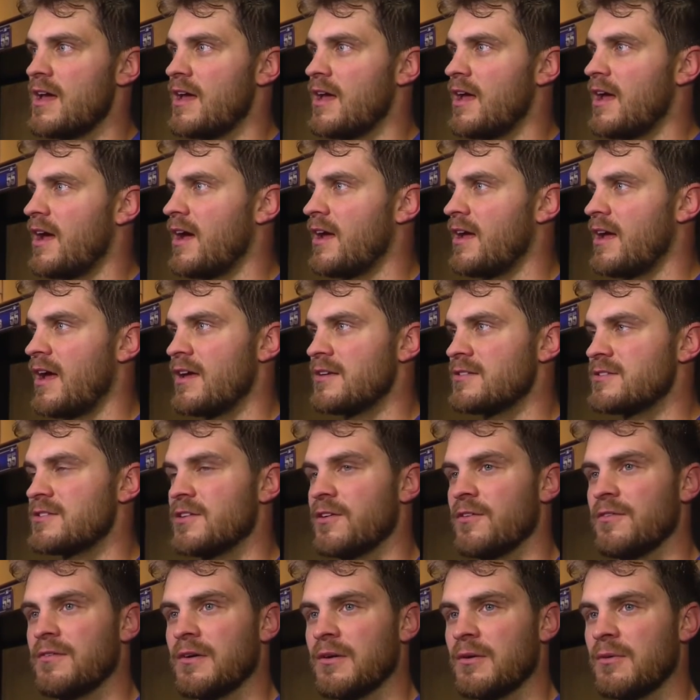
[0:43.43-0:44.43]
I
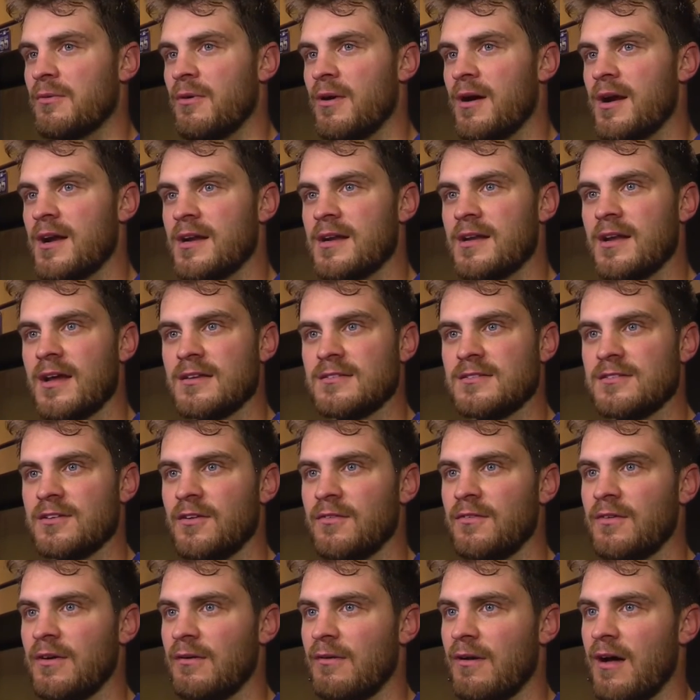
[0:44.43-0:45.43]
still feel great. I still
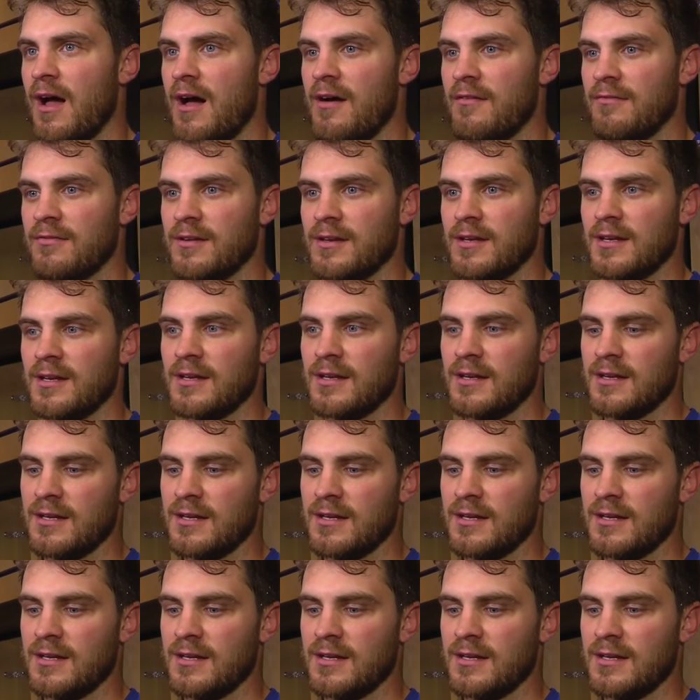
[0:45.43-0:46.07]
feel confident.